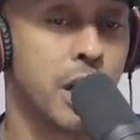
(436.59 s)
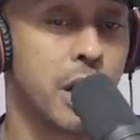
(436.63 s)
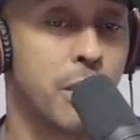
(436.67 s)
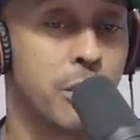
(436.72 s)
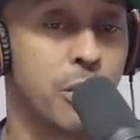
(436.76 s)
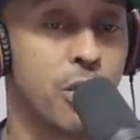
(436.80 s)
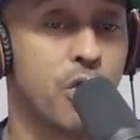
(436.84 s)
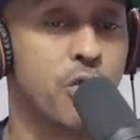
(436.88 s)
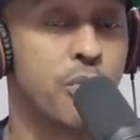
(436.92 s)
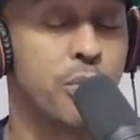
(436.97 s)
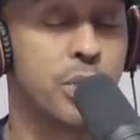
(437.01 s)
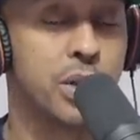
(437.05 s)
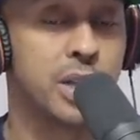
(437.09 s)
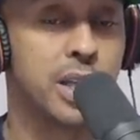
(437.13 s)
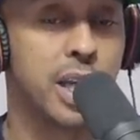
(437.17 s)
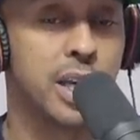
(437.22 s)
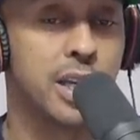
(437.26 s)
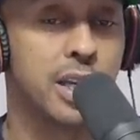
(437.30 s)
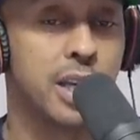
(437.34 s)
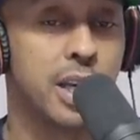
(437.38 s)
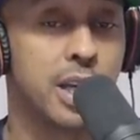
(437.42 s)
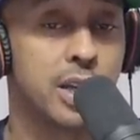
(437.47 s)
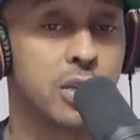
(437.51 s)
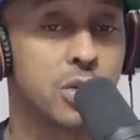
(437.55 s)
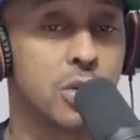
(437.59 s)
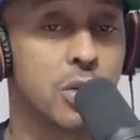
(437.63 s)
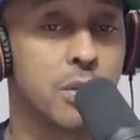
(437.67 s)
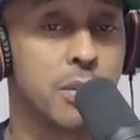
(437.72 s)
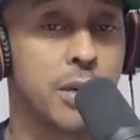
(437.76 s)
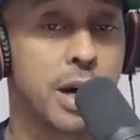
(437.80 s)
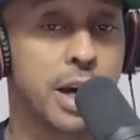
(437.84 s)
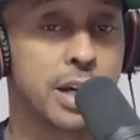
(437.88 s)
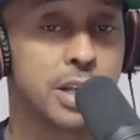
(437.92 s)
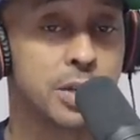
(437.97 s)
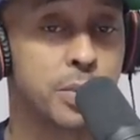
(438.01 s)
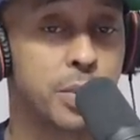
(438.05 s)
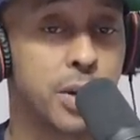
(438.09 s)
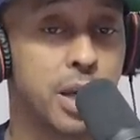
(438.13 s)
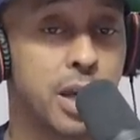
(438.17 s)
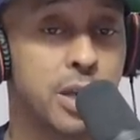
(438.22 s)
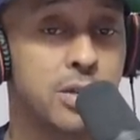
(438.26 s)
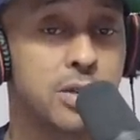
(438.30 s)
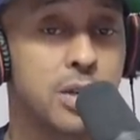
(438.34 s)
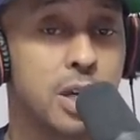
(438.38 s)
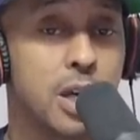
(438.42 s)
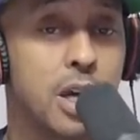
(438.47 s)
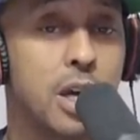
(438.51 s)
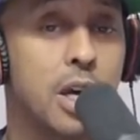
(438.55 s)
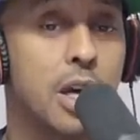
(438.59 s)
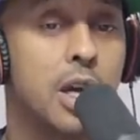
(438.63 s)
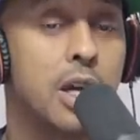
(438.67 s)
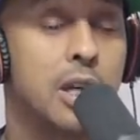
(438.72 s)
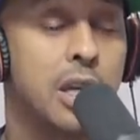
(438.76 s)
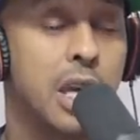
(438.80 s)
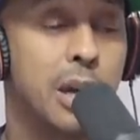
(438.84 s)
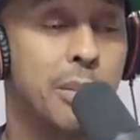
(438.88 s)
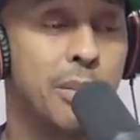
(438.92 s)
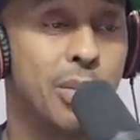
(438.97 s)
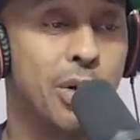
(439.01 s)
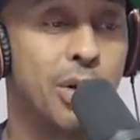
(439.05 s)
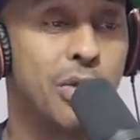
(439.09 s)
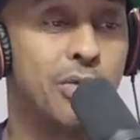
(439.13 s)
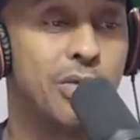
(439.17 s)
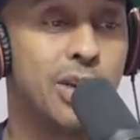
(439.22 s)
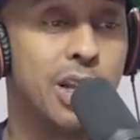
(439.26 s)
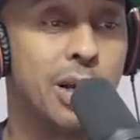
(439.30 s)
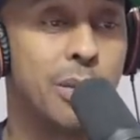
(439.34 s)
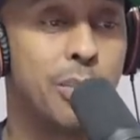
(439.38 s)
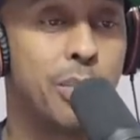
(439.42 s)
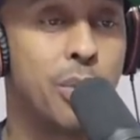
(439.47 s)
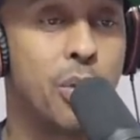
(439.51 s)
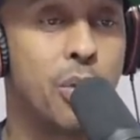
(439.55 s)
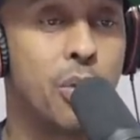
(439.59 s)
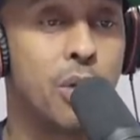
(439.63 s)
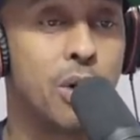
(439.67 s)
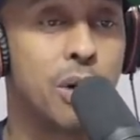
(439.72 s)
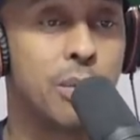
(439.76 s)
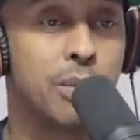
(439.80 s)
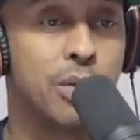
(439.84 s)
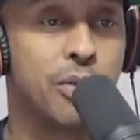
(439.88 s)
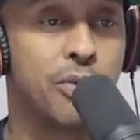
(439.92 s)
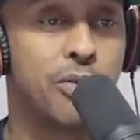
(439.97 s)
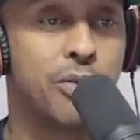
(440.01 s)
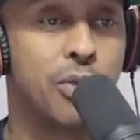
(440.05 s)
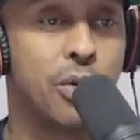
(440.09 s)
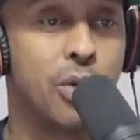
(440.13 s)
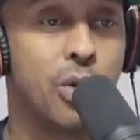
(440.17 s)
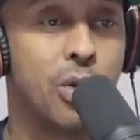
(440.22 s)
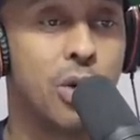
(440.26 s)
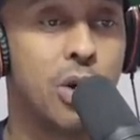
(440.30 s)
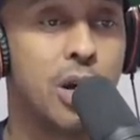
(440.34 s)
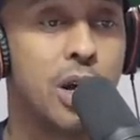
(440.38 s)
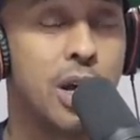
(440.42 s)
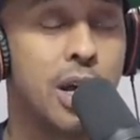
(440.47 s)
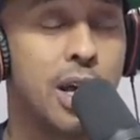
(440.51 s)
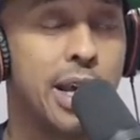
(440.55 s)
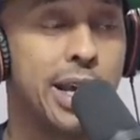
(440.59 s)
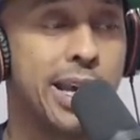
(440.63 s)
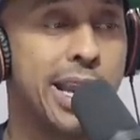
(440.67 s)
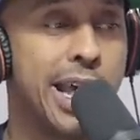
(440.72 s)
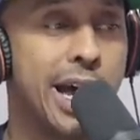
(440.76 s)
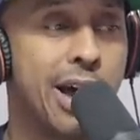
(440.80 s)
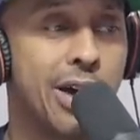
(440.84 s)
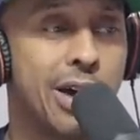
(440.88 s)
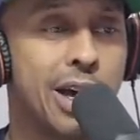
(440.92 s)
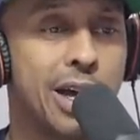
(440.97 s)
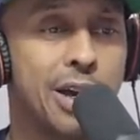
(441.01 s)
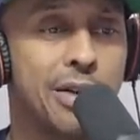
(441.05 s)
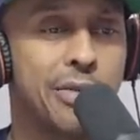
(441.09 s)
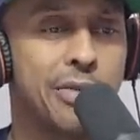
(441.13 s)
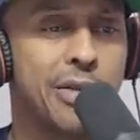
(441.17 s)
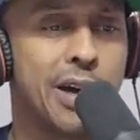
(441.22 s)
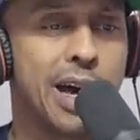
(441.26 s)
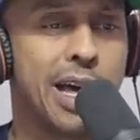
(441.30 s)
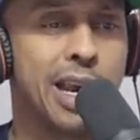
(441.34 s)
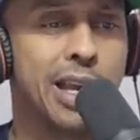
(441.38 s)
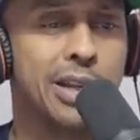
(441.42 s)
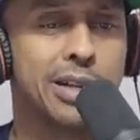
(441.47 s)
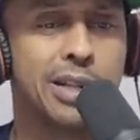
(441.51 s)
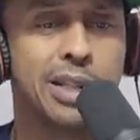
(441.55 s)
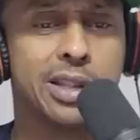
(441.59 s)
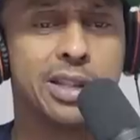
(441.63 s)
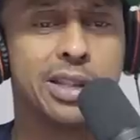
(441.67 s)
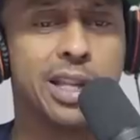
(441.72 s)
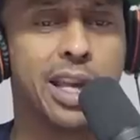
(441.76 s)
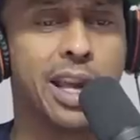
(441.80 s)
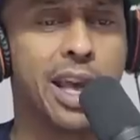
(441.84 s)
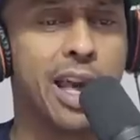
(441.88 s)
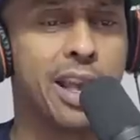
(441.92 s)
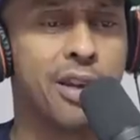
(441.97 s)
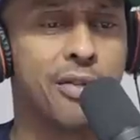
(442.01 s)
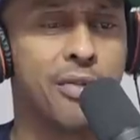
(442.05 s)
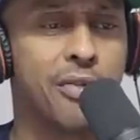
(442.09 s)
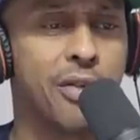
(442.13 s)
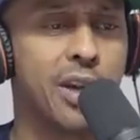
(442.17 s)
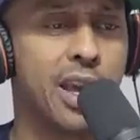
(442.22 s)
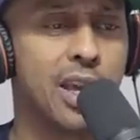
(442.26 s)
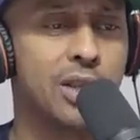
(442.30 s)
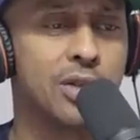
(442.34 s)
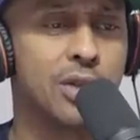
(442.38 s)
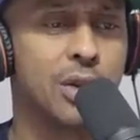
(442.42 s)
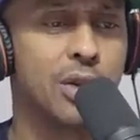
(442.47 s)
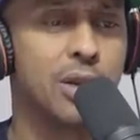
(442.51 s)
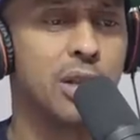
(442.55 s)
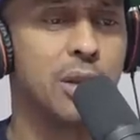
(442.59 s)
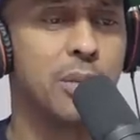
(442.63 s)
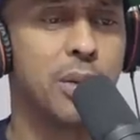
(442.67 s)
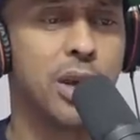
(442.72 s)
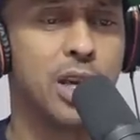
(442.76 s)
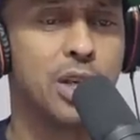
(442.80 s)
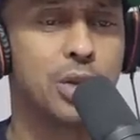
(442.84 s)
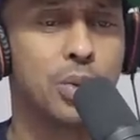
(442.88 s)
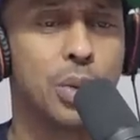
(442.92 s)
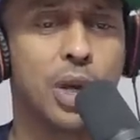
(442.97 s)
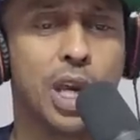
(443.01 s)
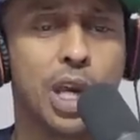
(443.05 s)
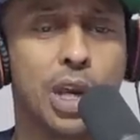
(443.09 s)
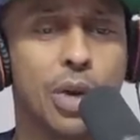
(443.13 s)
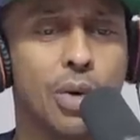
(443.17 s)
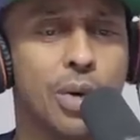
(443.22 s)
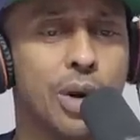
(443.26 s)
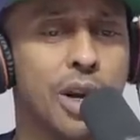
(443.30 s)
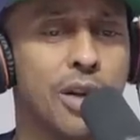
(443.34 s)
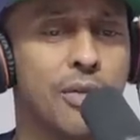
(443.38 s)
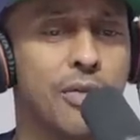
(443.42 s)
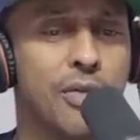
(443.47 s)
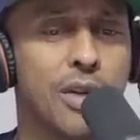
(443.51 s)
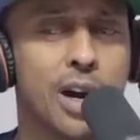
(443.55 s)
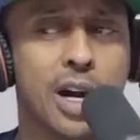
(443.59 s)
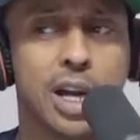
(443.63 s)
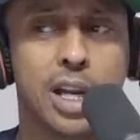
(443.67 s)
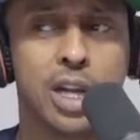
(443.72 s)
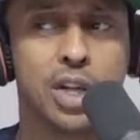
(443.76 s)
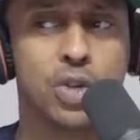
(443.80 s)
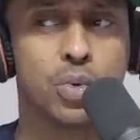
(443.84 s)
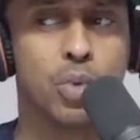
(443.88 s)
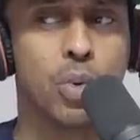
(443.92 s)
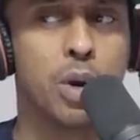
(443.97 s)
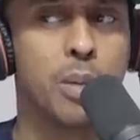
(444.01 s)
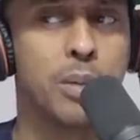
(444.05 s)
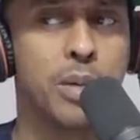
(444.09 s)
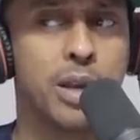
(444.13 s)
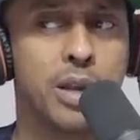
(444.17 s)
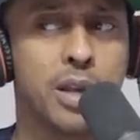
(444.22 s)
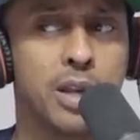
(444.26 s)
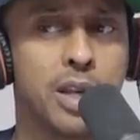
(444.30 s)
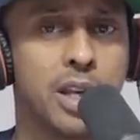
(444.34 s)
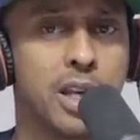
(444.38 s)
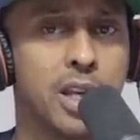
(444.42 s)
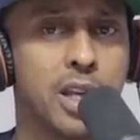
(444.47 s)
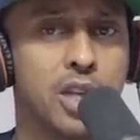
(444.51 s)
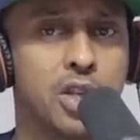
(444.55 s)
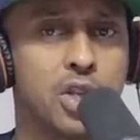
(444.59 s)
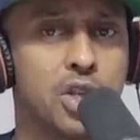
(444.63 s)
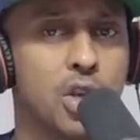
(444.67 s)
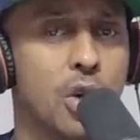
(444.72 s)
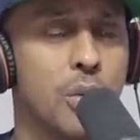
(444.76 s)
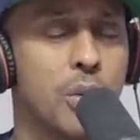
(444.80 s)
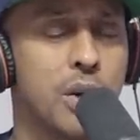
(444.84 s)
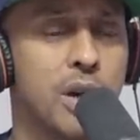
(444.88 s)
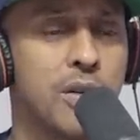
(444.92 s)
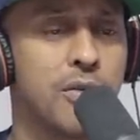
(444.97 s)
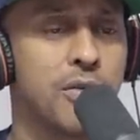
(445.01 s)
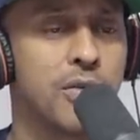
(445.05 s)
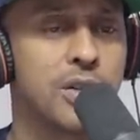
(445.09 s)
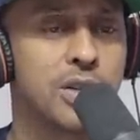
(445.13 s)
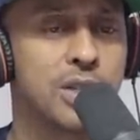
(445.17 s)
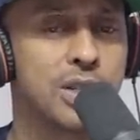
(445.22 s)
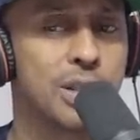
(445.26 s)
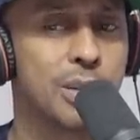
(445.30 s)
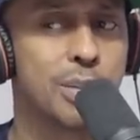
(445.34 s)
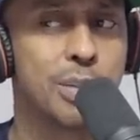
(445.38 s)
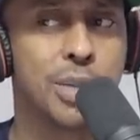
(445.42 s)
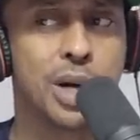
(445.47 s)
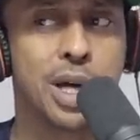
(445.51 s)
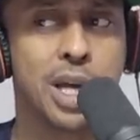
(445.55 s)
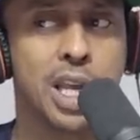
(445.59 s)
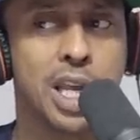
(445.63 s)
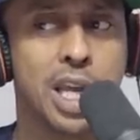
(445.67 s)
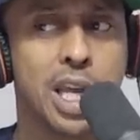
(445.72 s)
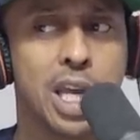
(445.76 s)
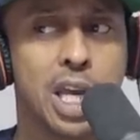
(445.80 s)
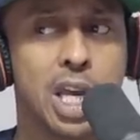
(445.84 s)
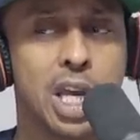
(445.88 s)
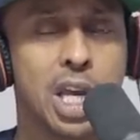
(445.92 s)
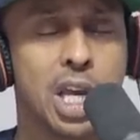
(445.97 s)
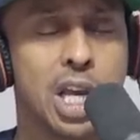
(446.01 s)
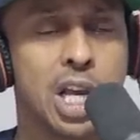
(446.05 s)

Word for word: They both put their dicks on MySpace. They both did porn before. Now come to find out, this nigga had a fans only page where he on there fucking his woman and he's showing it for some money.